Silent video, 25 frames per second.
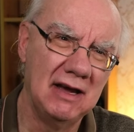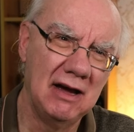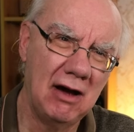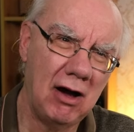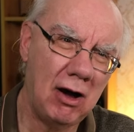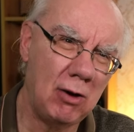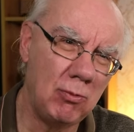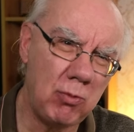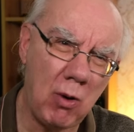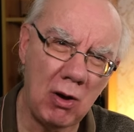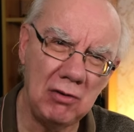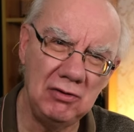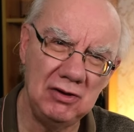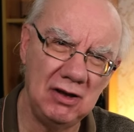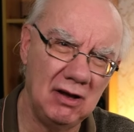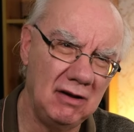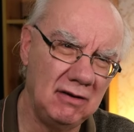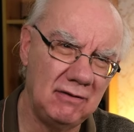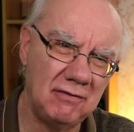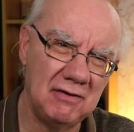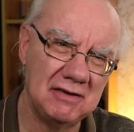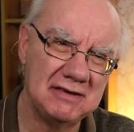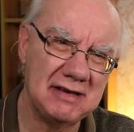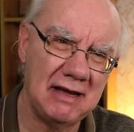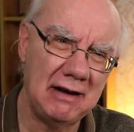I won't use
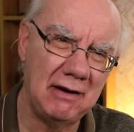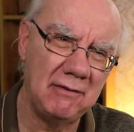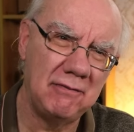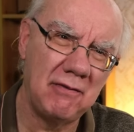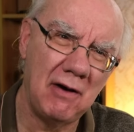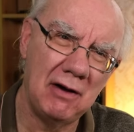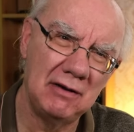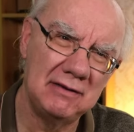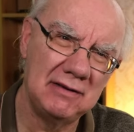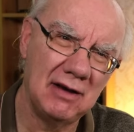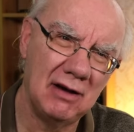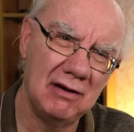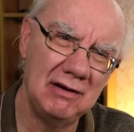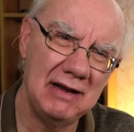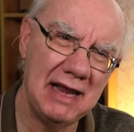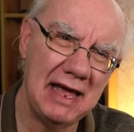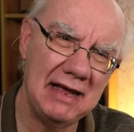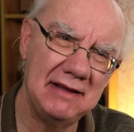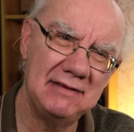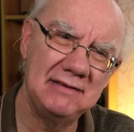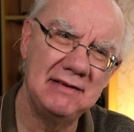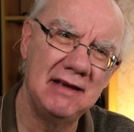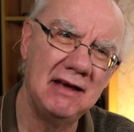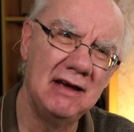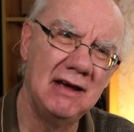the telephoto
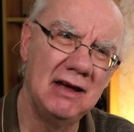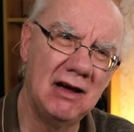lens.